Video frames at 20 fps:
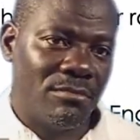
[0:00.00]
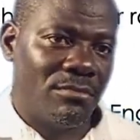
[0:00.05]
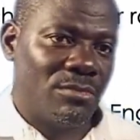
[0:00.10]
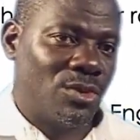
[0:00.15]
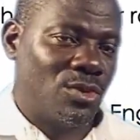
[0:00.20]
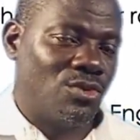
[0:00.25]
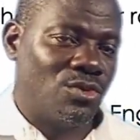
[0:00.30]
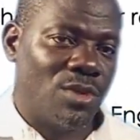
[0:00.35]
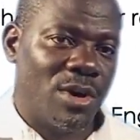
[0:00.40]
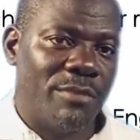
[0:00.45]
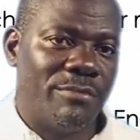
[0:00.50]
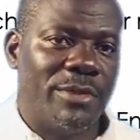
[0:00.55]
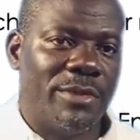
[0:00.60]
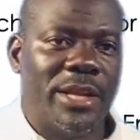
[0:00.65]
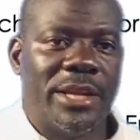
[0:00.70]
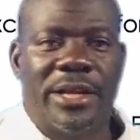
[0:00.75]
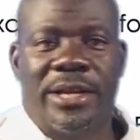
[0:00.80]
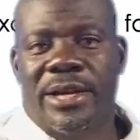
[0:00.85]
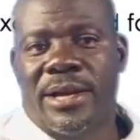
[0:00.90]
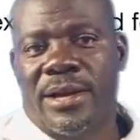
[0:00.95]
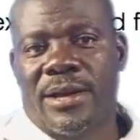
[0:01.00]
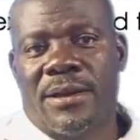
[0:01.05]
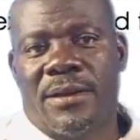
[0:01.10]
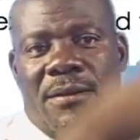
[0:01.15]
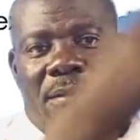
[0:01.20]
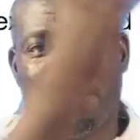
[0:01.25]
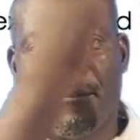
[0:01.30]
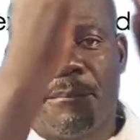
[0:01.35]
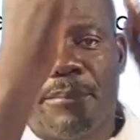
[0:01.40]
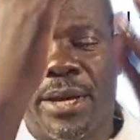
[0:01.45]
to America,
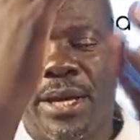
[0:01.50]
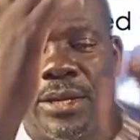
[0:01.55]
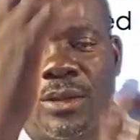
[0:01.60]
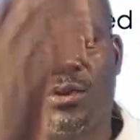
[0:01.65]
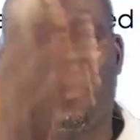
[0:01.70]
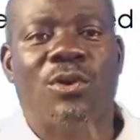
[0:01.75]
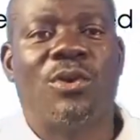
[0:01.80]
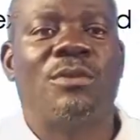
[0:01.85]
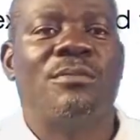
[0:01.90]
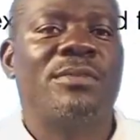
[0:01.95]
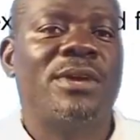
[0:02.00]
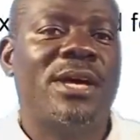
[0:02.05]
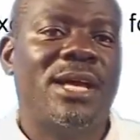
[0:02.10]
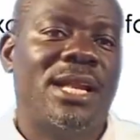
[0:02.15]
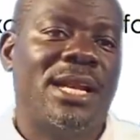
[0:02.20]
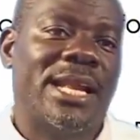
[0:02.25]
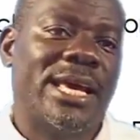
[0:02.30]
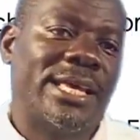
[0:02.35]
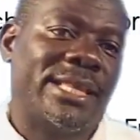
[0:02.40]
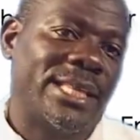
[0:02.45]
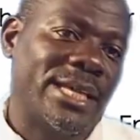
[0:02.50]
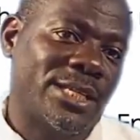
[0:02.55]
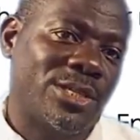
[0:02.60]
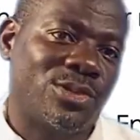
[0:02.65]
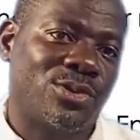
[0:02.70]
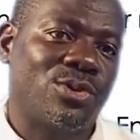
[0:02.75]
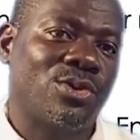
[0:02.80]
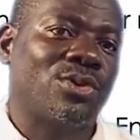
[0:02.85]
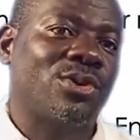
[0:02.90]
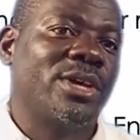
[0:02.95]
back home, like that.
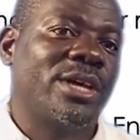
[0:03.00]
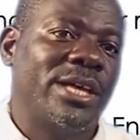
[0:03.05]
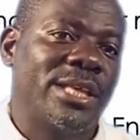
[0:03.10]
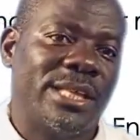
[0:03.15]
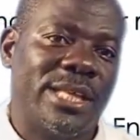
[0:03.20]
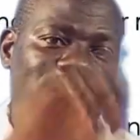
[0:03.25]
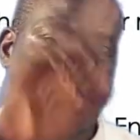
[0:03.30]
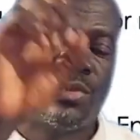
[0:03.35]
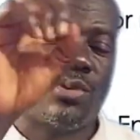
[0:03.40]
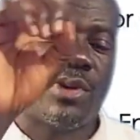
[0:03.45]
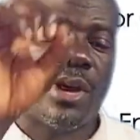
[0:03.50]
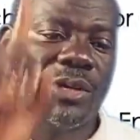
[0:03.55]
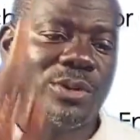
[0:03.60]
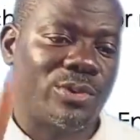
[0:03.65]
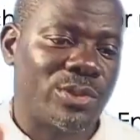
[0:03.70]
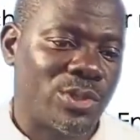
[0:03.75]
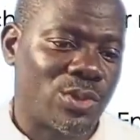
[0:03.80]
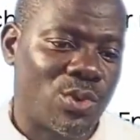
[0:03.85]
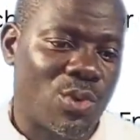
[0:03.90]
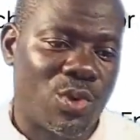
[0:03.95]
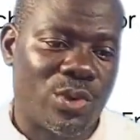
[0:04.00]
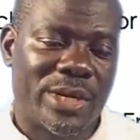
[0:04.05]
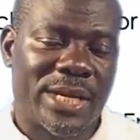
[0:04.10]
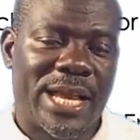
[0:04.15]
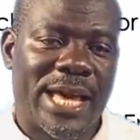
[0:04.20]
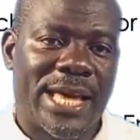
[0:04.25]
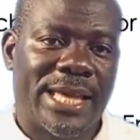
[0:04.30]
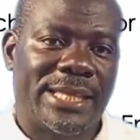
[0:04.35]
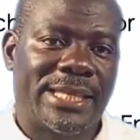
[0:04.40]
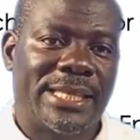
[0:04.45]
So that's why it was called
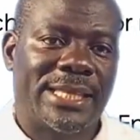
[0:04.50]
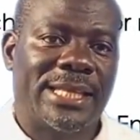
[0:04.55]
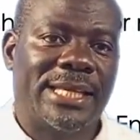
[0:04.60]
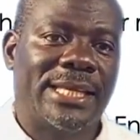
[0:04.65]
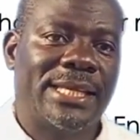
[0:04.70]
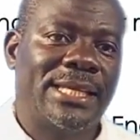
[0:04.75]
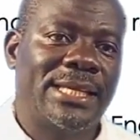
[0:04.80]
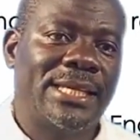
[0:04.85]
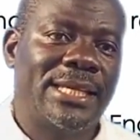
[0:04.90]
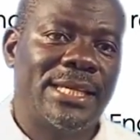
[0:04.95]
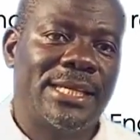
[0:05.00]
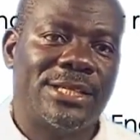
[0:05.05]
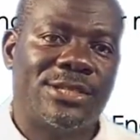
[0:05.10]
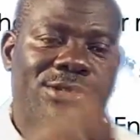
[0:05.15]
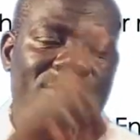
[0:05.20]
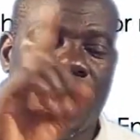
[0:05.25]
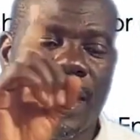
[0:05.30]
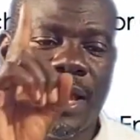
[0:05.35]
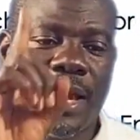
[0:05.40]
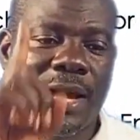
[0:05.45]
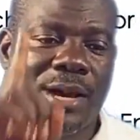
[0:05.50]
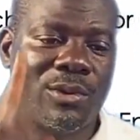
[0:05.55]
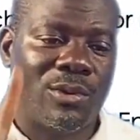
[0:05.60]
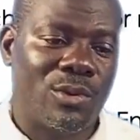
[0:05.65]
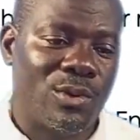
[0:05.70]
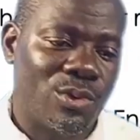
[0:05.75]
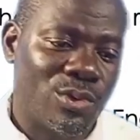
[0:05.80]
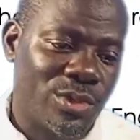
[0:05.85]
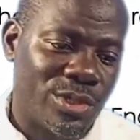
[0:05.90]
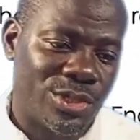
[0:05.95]
like the
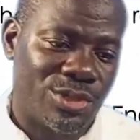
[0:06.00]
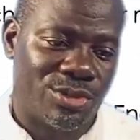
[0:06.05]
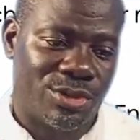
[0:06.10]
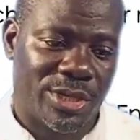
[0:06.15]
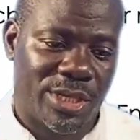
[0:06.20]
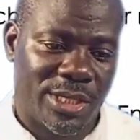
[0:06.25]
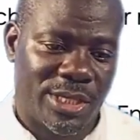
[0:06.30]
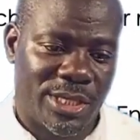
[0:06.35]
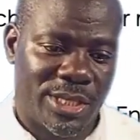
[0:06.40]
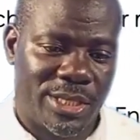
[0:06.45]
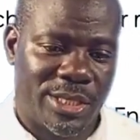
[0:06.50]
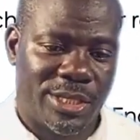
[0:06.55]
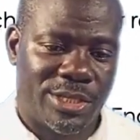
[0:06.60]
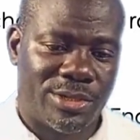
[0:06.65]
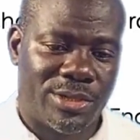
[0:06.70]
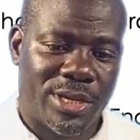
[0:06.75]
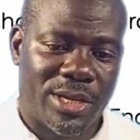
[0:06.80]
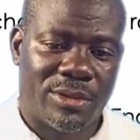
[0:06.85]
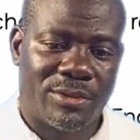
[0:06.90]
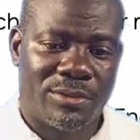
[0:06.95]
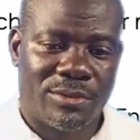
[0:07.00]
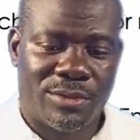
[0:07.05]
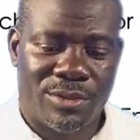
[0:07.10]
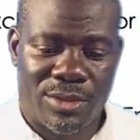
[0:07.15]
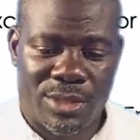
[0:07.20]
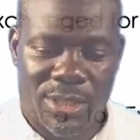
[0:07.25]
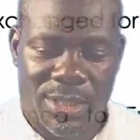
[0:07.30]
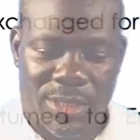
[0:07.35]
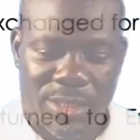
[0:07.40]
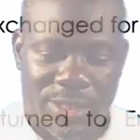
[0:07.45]
triangle trade, the triangle
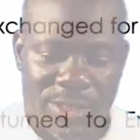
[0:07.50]
trade.